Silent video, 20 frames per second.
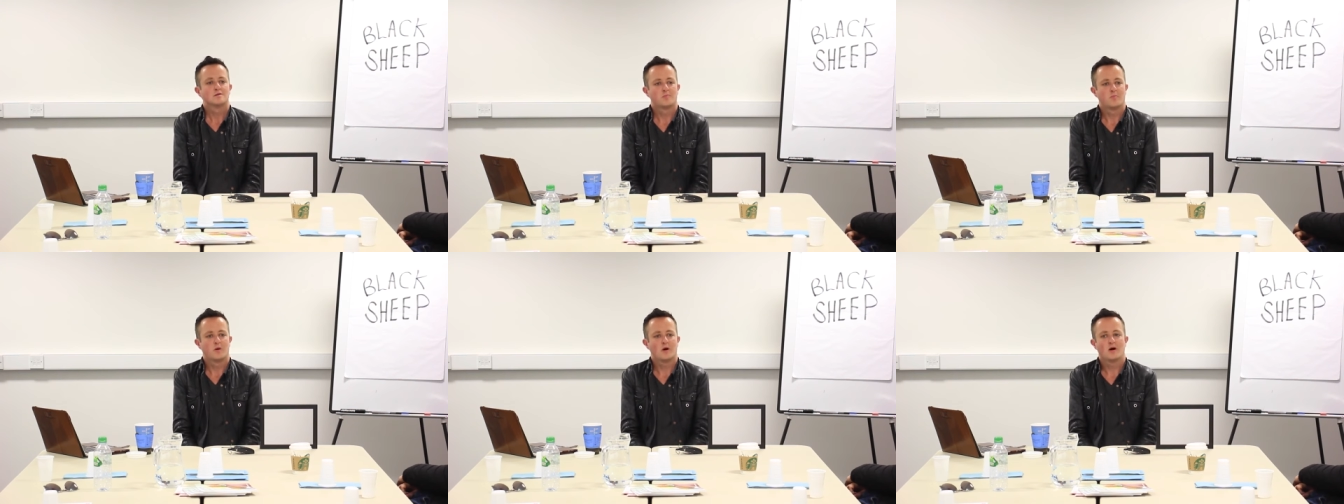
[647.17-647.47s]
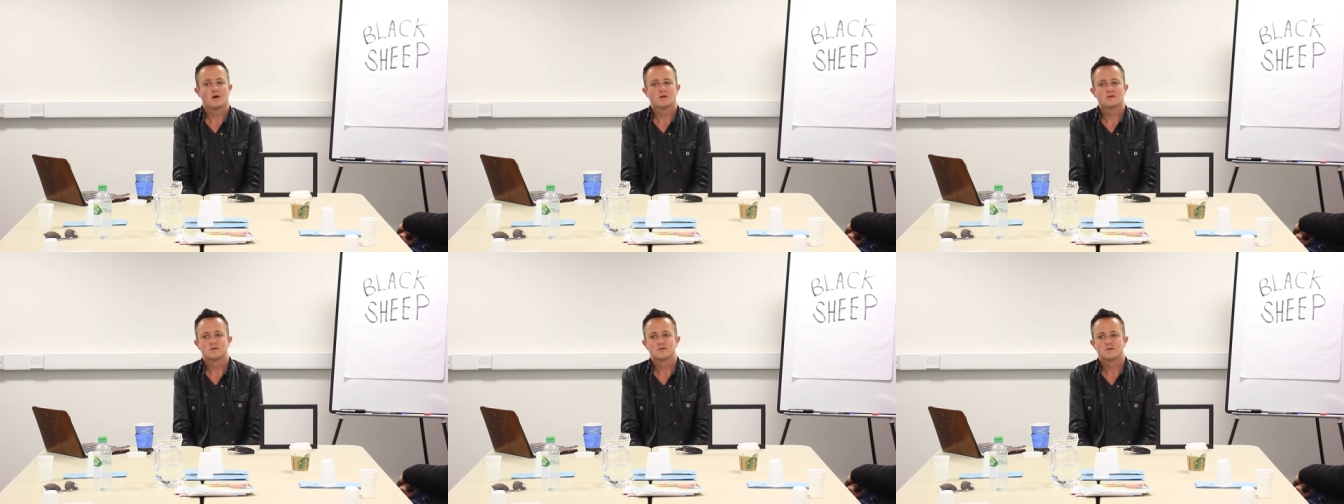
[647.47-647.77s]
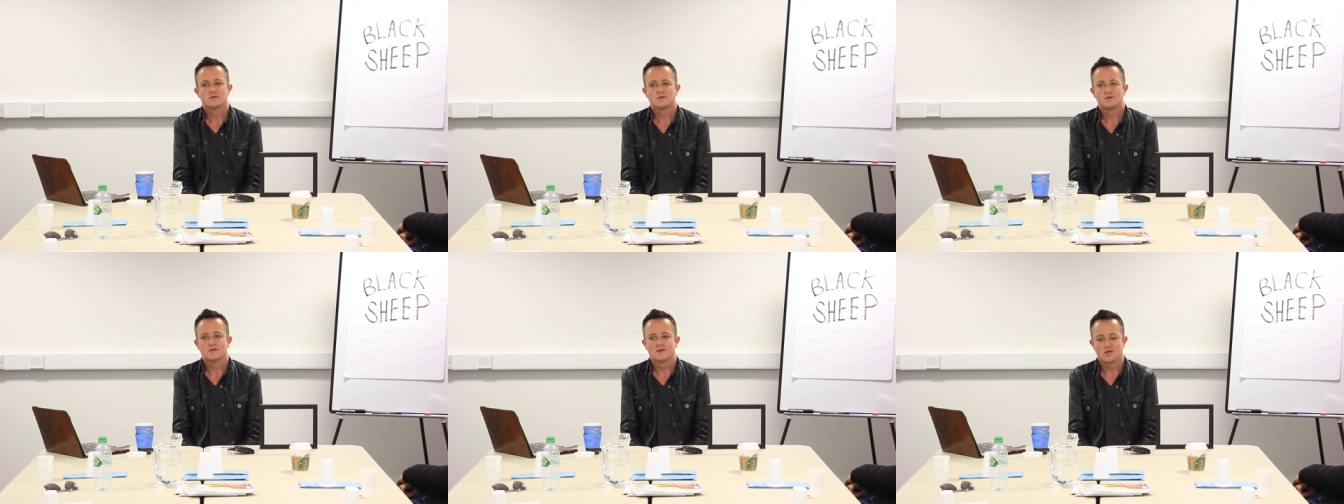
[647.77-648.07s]
to
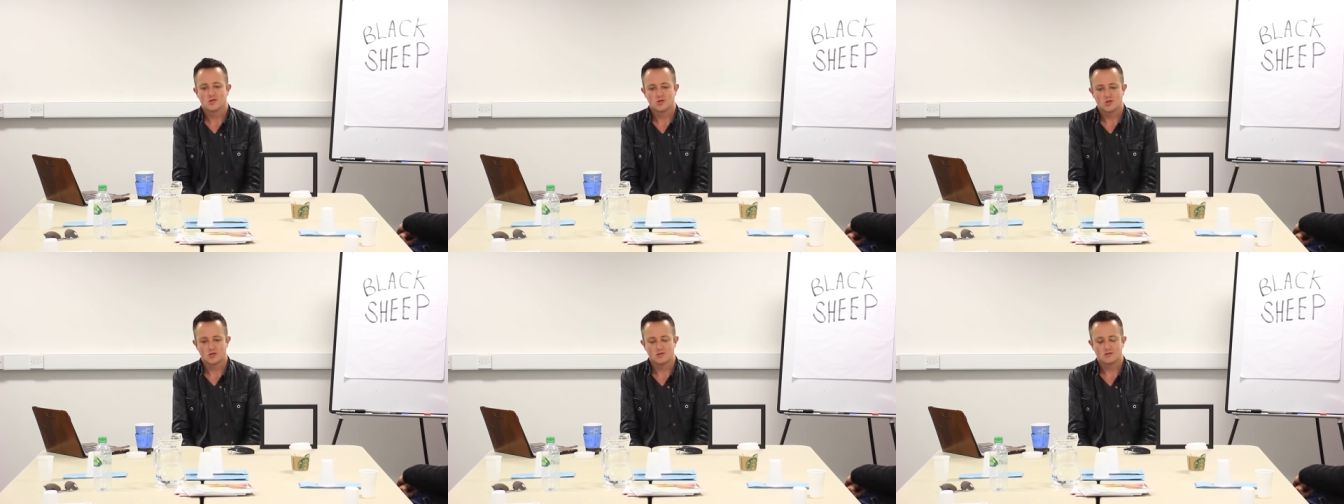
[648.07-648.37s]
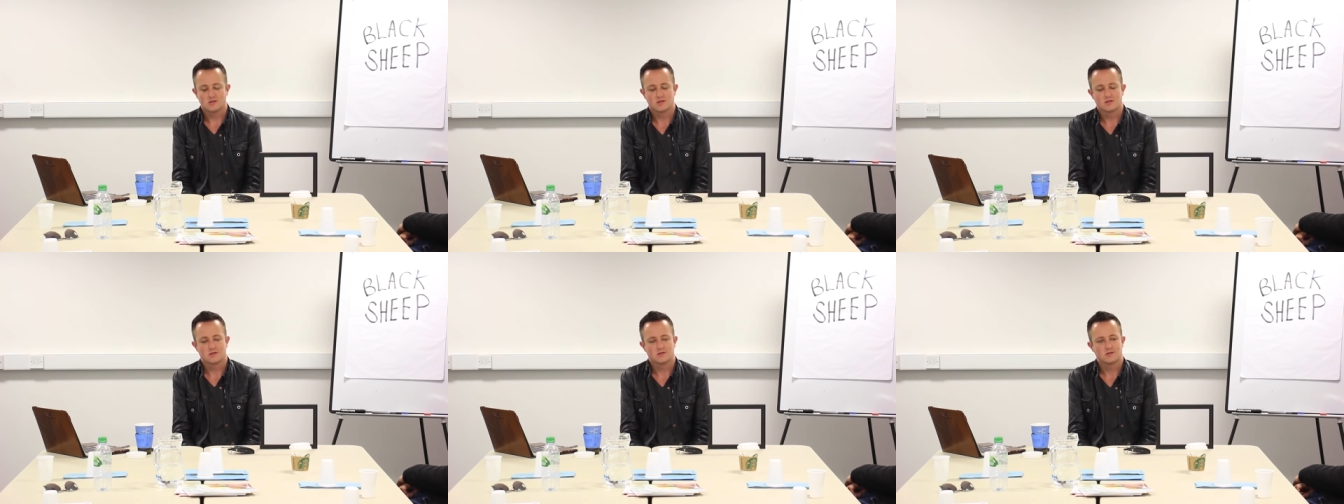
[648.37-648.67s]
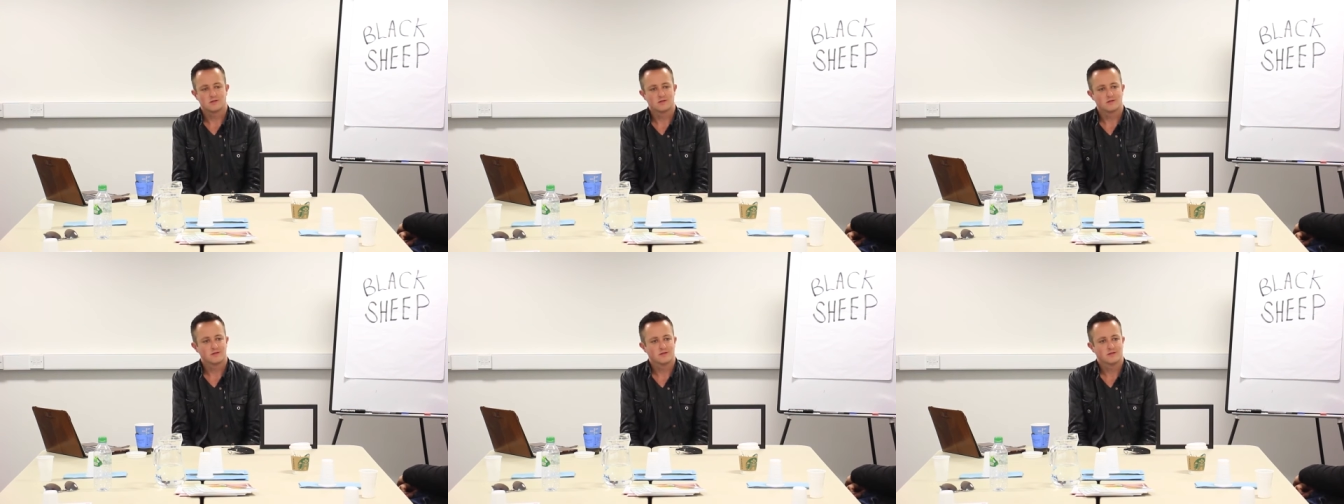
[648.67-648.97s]
pass a shit
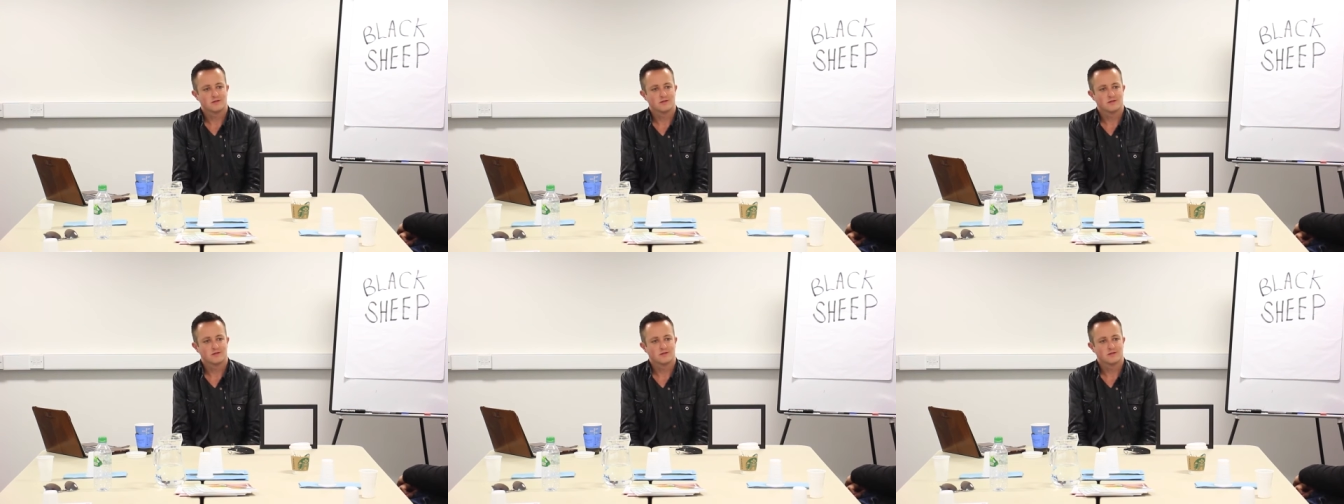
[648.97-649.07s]
test